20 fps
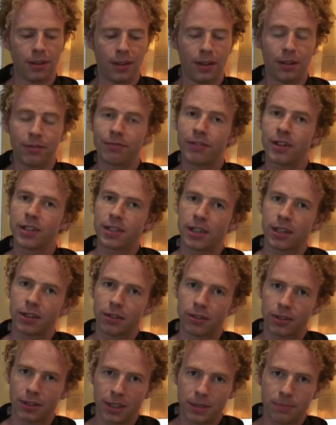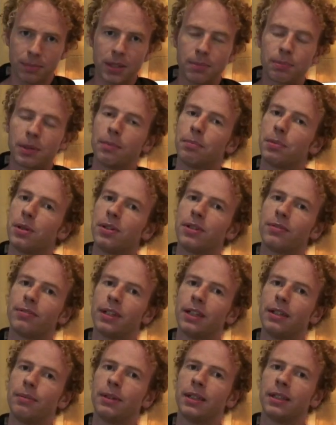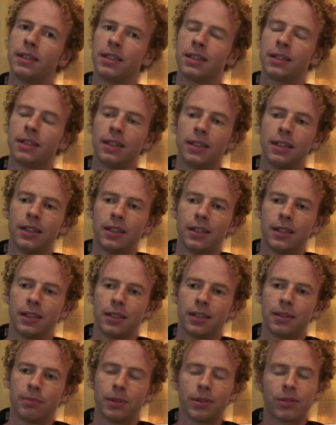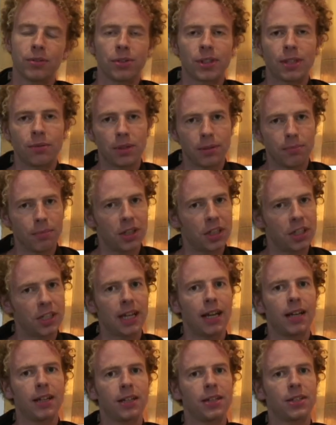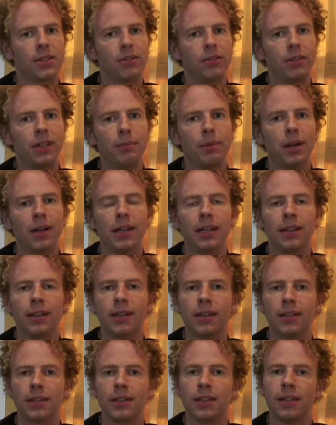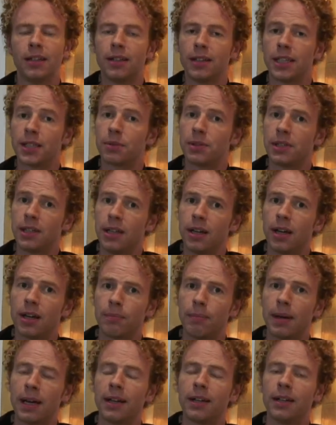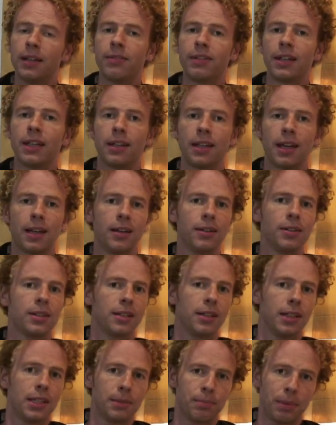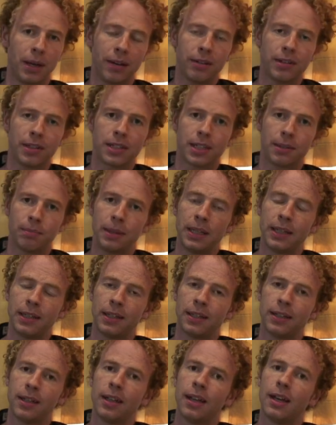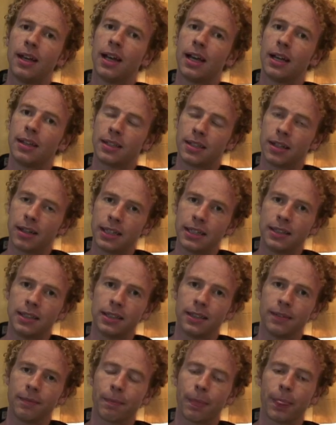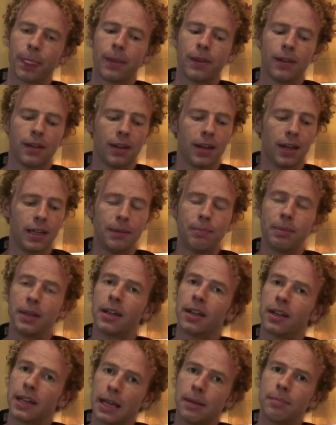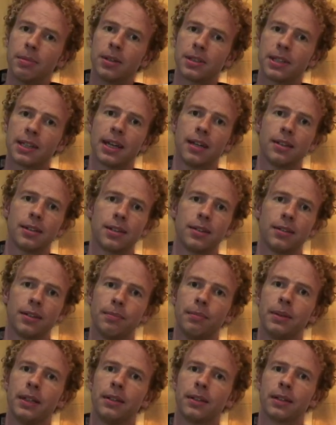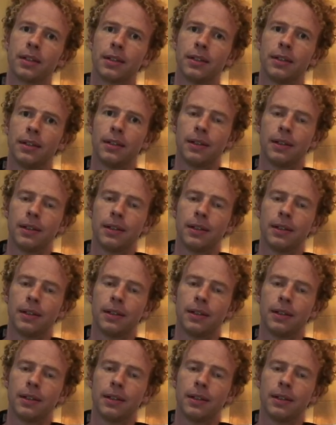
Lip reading: And at first I thought this must be a beautiful image, but of course there was a much sadder story behind that. This was a young man living in the house that his parents had been in and died in, and he'd been unable to cancel the milk.